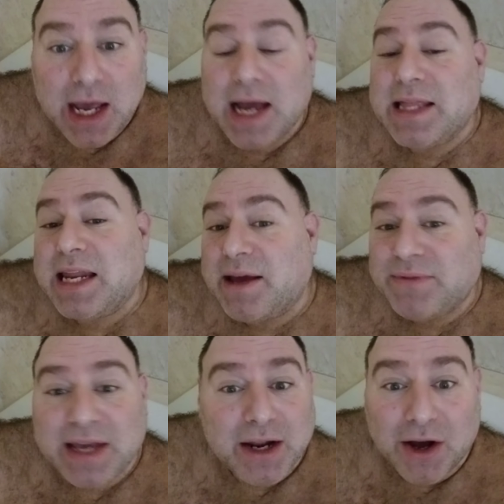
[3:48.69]
And then
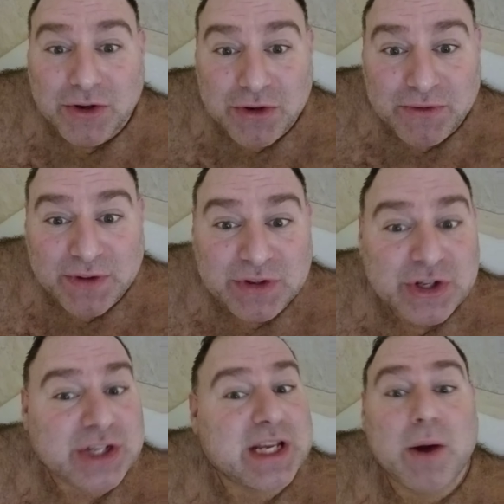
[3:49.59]
after you get 150
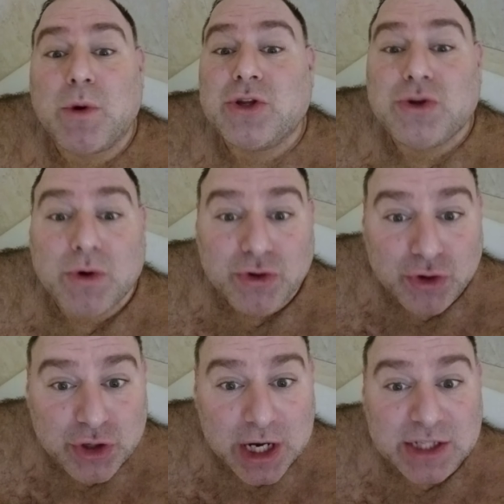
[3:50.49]
shares, say, I want 200
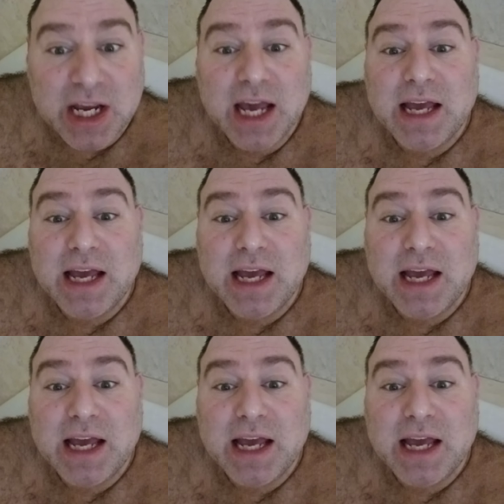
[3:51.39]
shares.